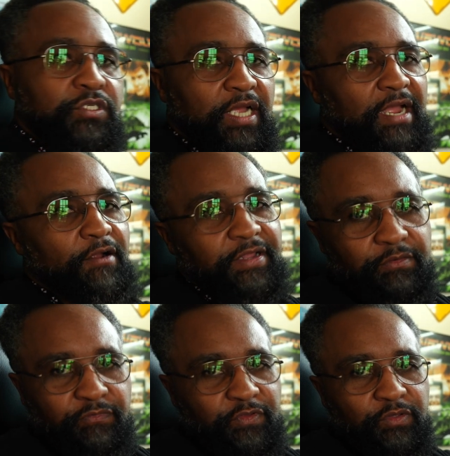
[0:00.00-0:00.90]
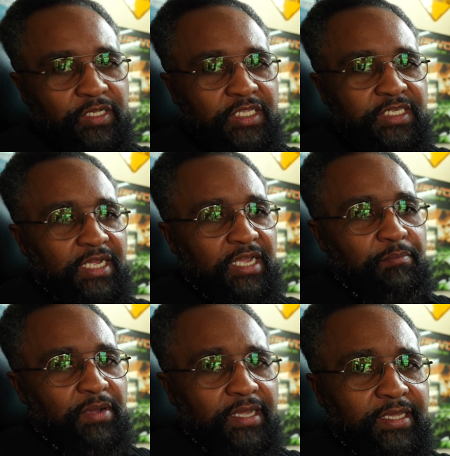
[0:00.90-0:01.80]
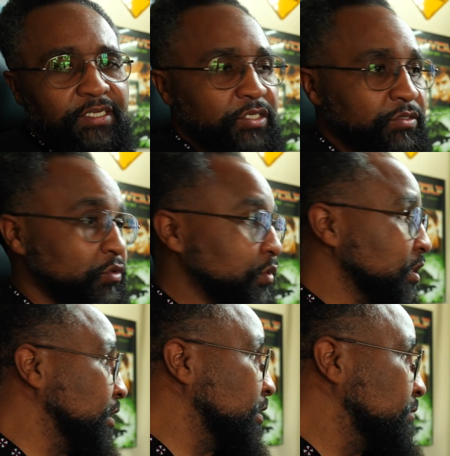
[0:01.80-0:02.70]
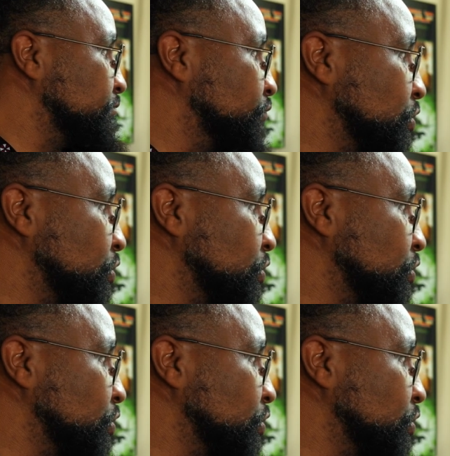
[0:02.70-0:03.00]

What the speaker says: I already reviewed the DJI Pocket too. So really, there's